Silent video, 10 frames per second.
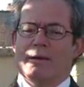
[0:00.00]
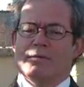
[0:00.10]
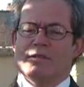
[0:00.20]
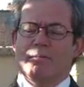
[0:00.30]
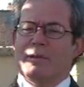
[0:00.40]

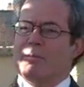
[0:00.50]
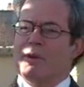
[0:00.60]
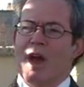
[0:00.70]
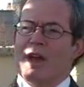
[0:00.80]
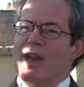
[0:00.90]
some people are
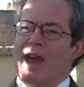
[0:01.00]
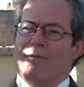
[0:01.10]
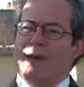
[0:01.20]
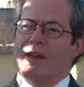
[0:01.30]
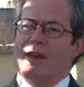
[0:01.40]
not going to
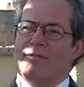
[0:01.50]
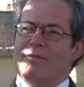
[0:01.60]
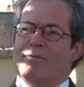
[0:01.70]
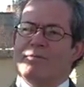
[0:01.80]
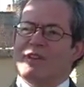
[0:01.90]
have enough
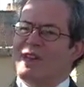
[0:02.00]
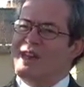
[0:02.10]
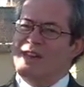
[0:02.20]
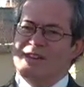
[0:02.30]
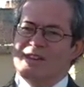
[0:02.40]
to
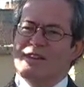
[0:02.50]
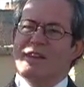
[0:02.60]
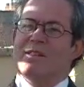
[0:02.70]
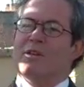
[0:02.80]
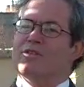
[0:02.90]
eat,
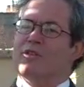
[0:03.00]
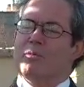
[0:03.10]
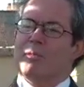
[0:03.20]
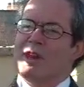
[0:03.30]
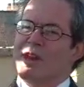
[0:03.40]
so there'll
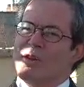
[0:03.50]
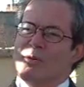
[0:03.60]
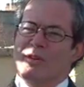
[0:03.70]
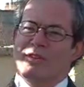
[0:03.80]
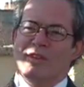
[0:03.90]
be an
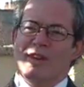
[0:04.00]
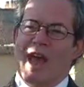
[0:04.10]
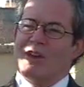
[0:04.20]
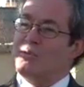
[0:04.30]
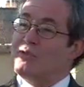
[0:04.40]
increase in
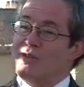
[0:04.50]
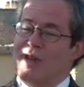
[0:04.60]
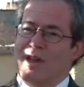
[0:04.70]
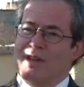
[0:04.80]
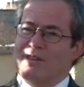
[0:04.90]
actual
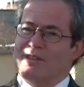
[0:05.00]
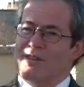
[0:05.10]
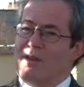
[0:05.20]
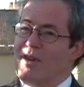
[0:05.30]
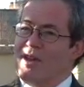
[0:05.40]

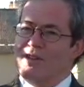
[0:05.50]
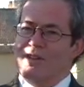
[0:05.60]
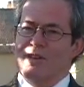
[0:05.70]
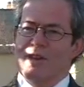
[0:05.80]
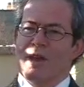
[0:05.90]

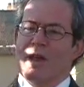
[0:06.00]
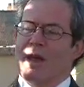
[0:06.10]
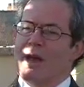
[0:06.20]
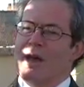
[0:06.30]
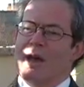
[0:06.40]
starvation
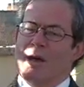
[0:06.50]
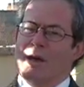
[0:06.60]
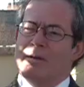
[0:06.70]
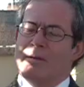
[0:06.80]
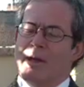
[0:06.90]

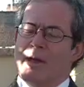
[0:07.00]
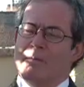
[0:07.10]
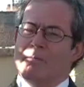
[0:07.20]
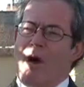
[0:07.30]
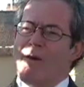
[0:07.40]

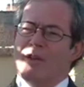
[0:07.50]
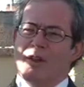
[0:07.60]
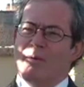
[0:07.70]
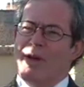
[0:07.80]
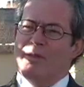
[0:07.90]
and poverty
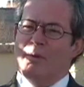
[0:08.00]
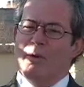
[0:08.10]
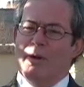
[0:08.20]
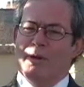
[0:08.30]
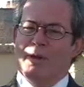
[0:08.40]
around the
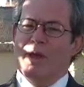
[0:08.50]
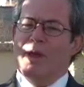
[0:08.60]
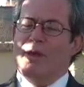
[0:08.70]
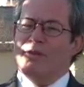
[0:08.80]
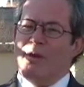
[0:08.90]
world.
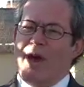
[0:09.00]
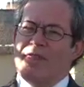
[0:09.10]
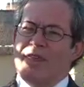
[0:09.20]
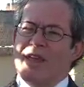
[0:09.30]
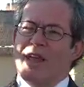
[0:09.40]
So I
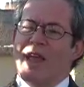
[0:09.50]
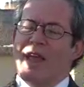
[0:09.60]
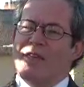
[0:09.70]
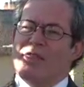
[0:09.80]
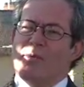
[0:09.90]
think
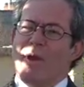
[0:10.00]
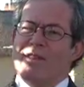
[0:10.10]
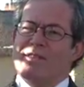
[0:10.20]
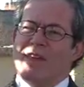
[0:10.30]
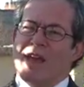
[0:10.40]
it
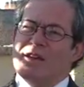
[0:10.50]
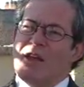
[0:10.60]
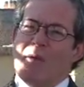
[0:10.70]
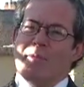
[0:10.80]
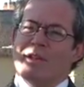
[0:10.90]
threatens
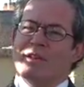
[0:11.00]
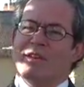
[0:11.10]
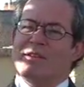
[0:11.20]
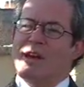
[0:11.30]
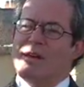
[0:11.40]

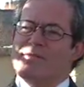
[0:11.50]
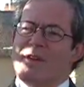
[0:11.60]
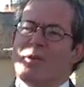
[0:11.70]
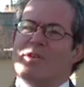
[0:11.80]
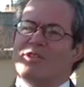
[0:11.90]
economically a
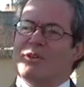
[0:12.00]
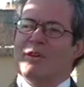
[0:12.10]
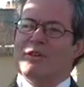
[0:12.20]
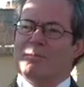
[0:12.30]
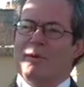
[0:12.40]
very
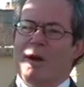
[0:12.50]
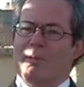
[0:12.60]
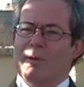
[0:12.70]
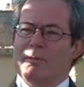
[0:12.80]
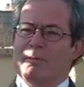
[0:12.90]
serious
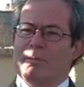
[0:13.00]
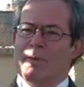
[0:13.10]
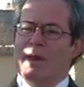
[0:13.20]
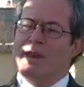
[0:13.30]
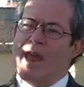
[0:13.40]
problem.
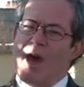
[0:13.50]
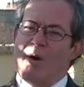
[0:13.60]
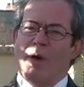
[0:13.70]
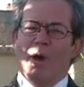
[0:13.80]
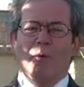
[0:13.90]

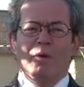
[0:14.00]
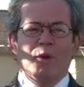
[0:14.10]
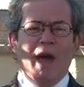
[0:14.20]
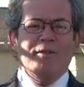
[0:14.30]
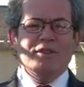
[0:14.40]
Now, when
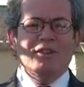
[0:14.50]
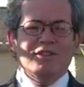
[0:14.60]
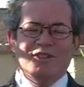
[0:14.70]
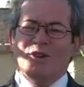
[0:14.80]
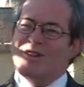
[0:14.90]
you have such
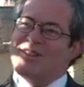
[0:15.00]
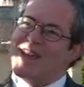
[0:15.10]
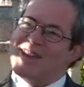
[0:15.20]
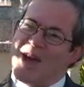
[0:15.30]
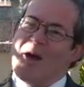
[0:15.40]
serious
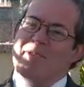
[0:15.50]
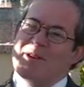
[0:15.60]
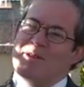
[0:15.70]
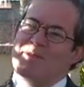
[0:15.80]
economic